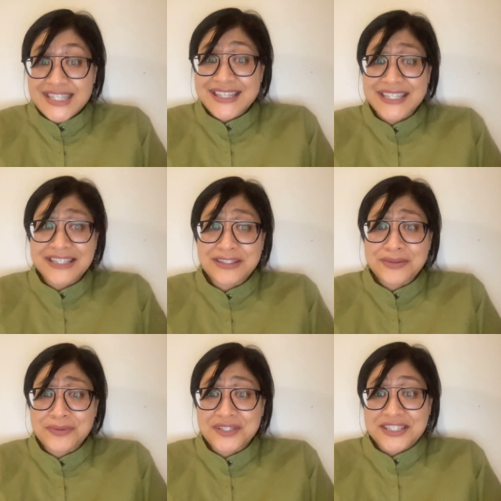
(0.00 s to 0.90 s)
Thank
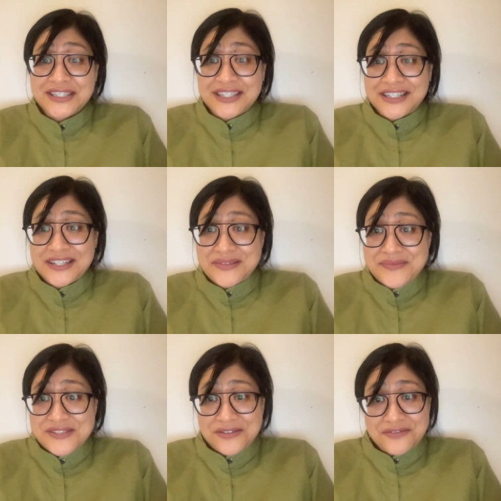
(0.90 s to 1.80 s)
you.
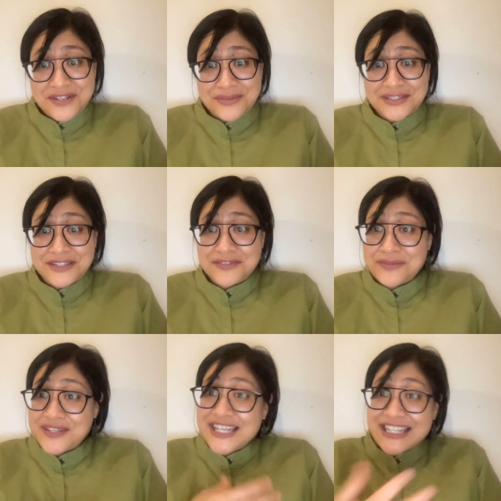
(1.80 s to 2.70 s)
Um, so if I will leave
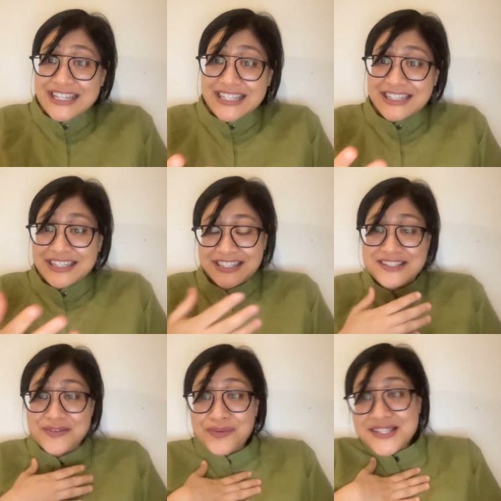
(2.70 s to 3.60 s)
you with anything, it
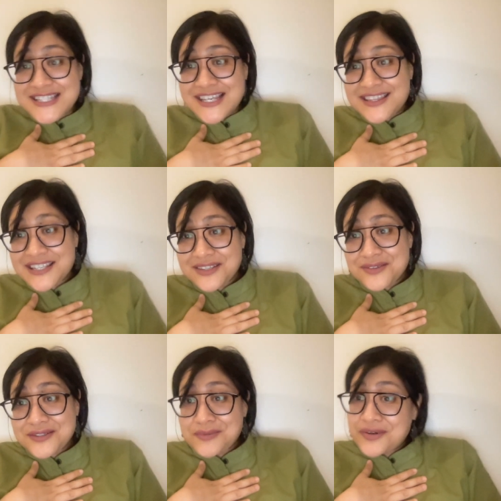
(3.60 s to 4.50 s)
is with once again thank
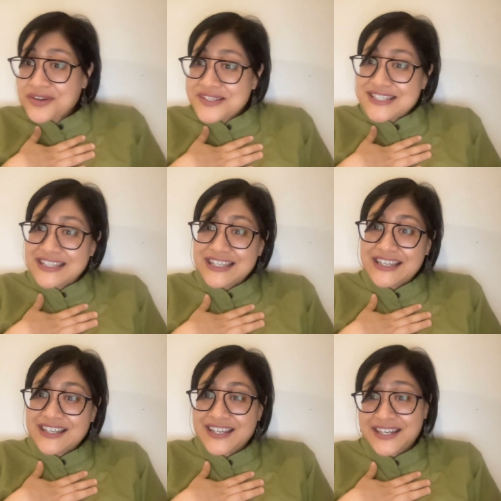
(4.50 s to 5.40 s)
you to Bow Arts and
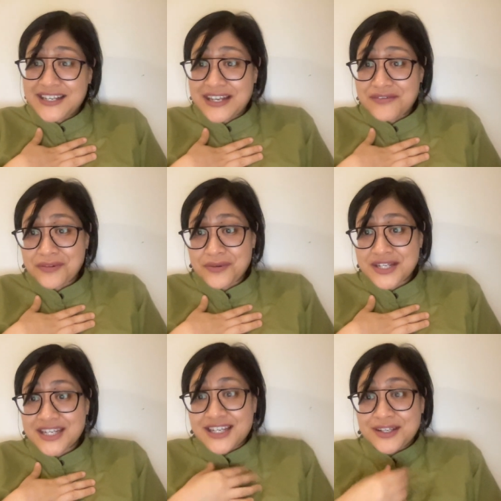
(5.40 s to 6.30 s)
Leah and
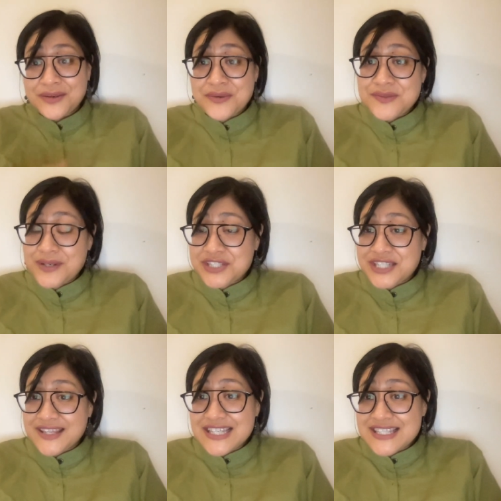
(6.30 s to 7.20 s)
everyone who is
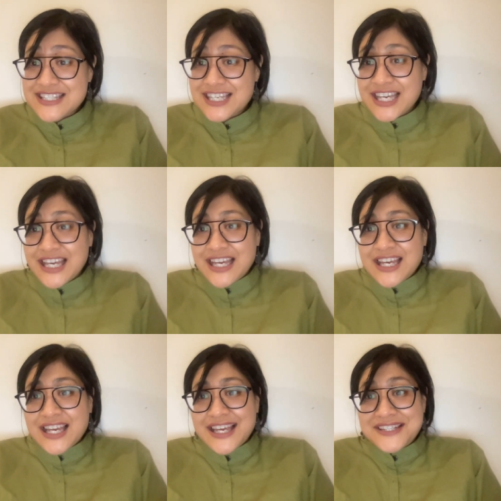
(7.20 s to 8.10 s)
watching this.
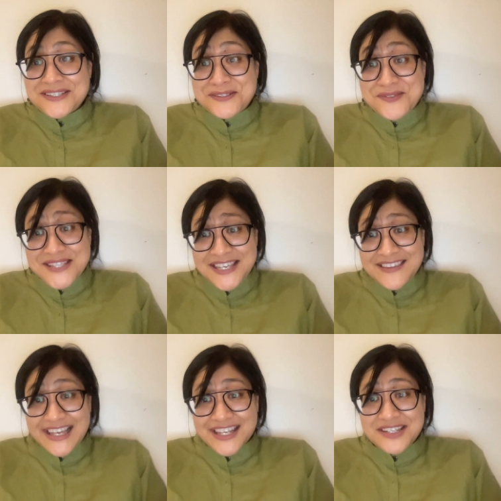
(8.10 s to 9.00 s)
And to say
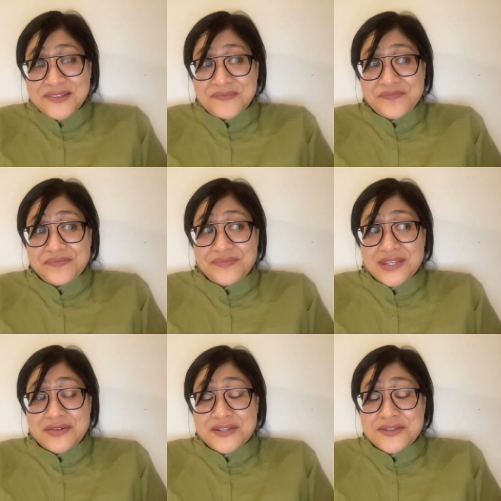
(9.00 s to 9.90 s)
that
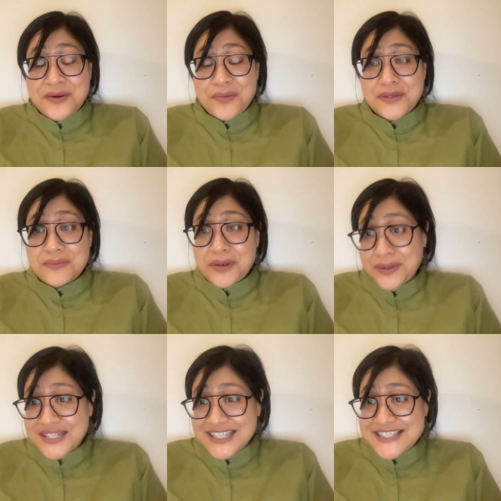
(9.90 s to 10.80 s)
there is hope in
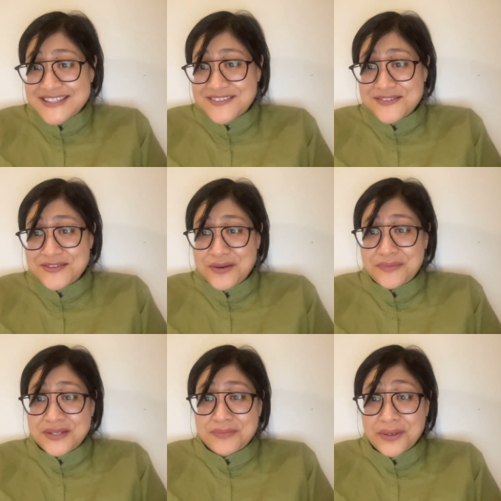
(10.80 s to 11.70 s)
poetics, there's
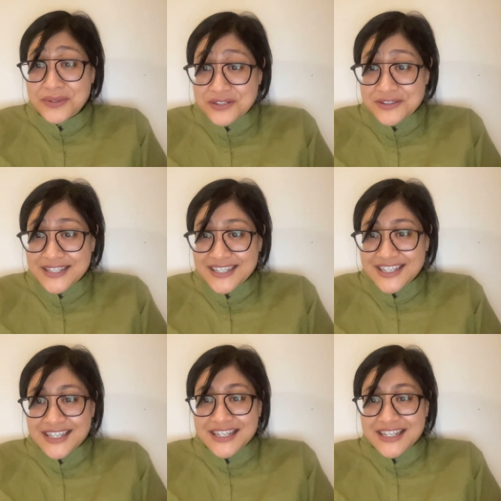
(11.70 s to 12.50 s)
hope in poetry.